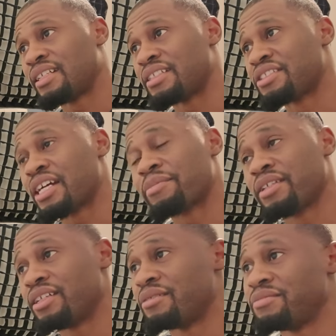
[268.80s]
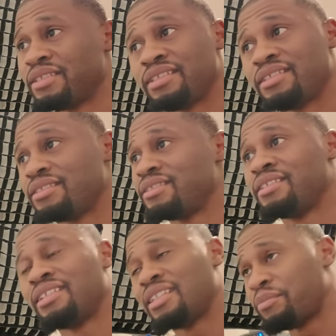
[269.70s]
I chopped it up
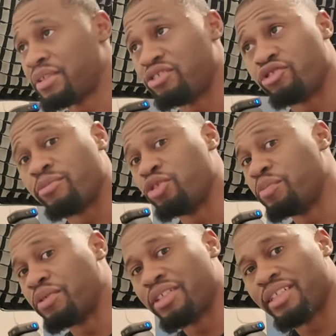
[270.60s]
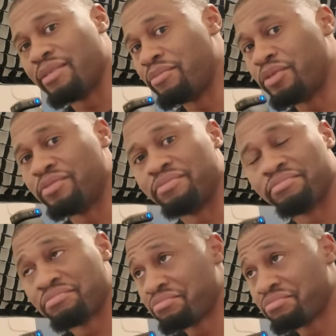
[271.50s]
and put a drum loop on it, and boom.